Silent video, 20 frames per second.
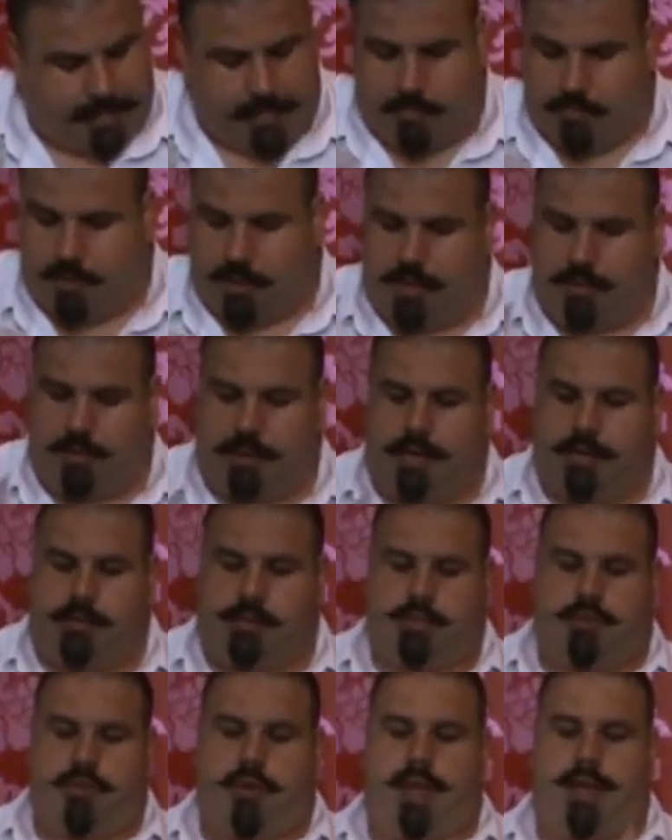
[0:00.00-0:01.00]
What you want to do
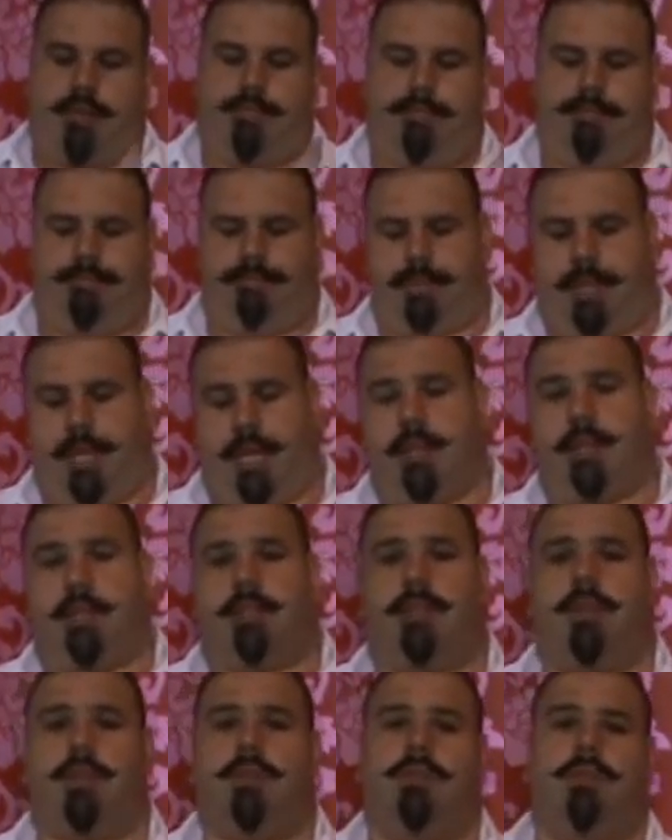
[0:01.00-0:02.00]
is grab
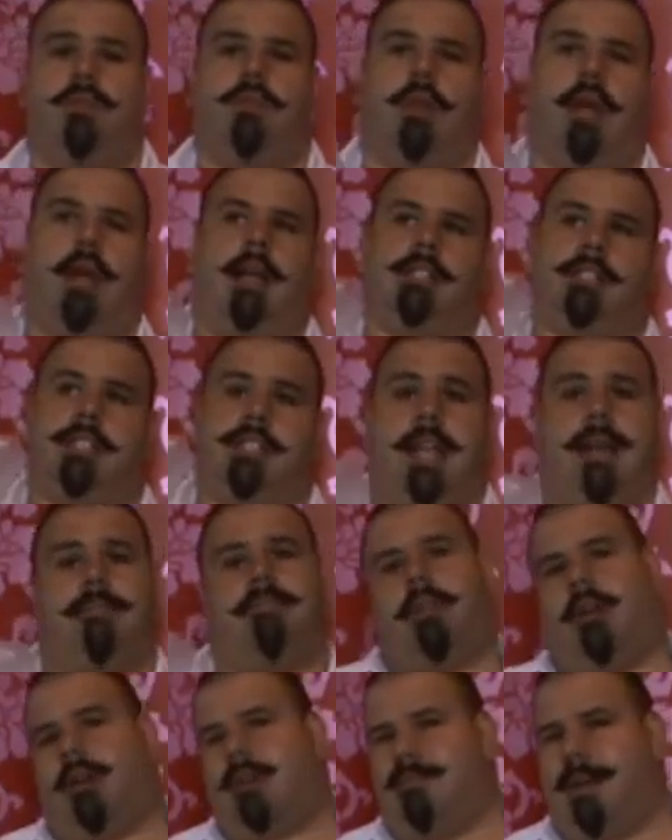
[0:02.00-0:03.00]
either two
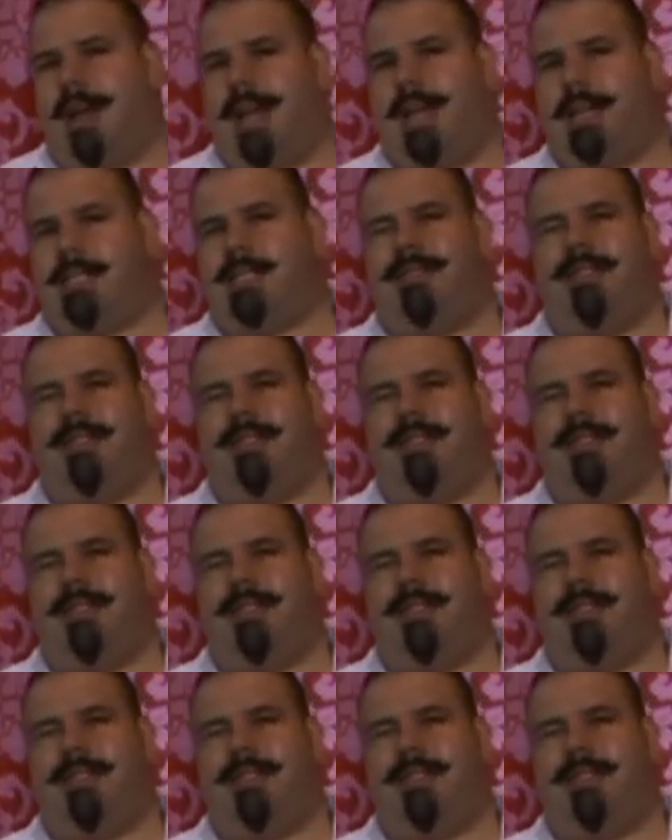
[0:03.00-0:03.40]
snap lock bags.